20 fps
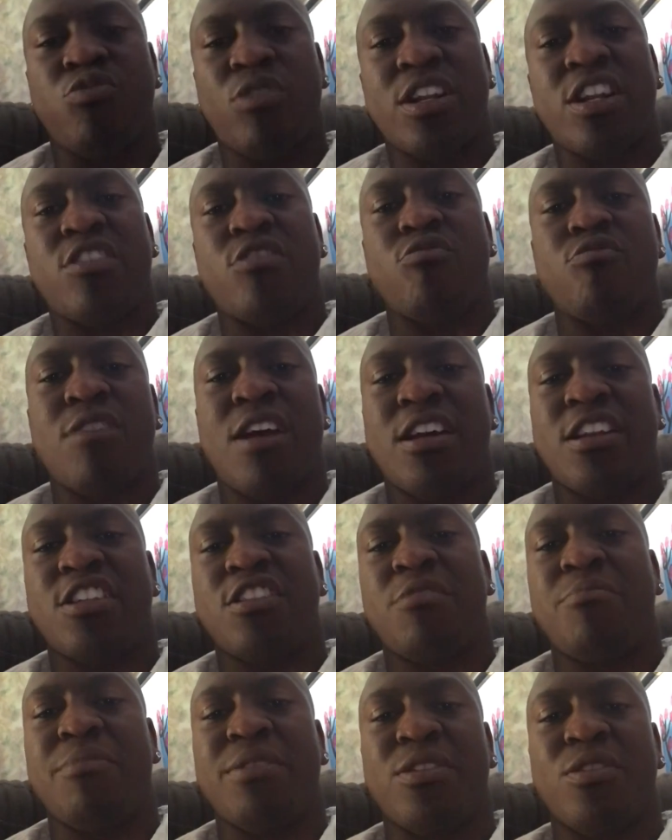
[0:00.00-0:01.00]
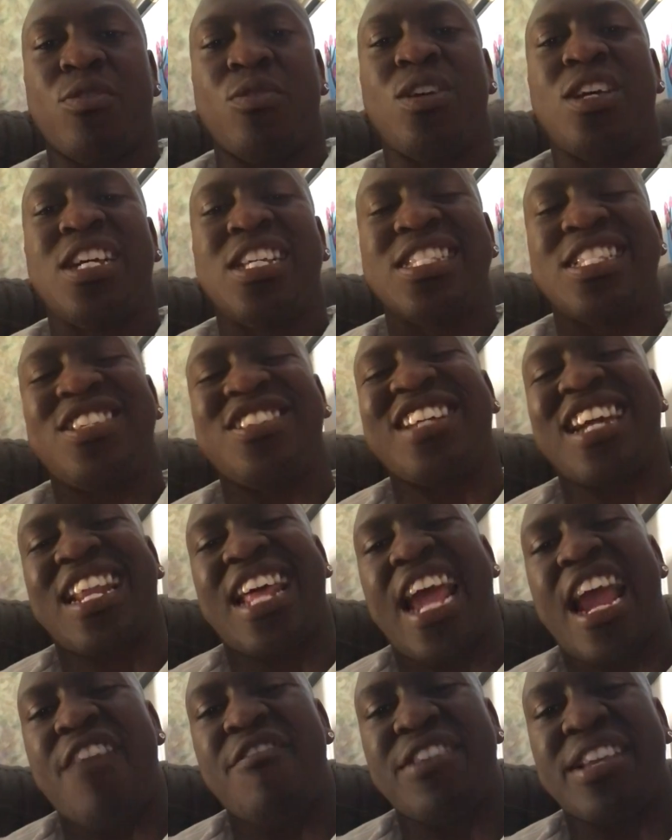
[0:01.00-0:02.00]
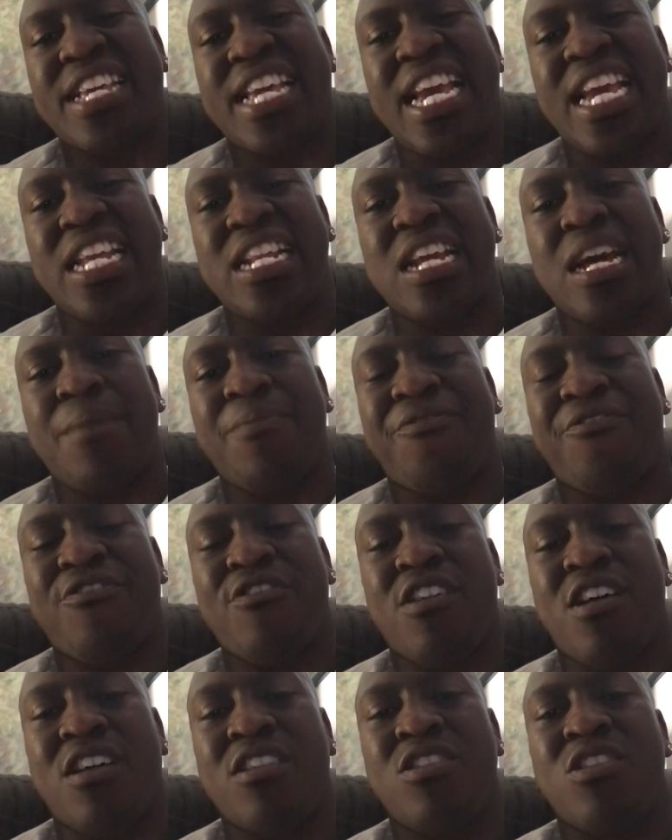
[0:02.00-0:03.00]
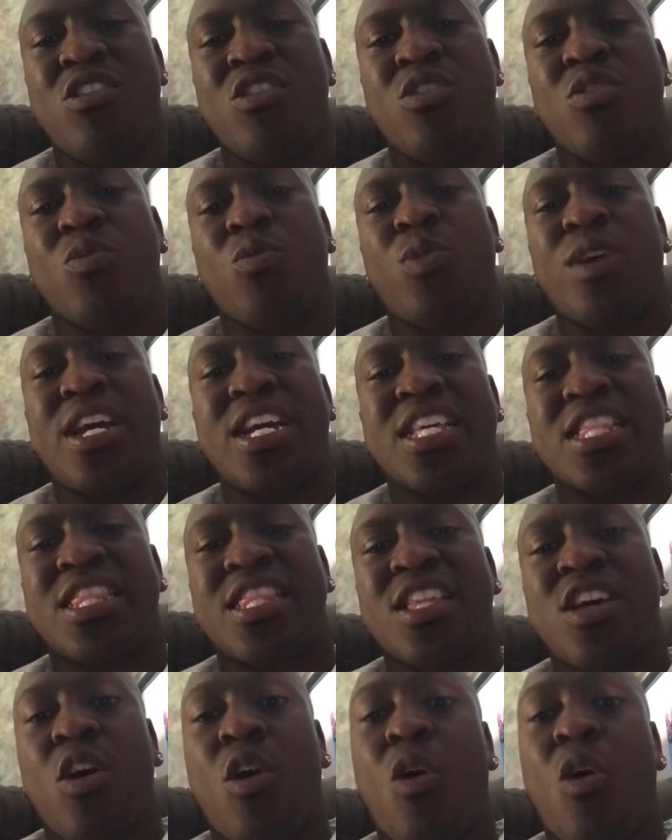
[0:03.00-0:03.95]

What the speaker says: running around in the middle. Then you got Harry Kane up front with,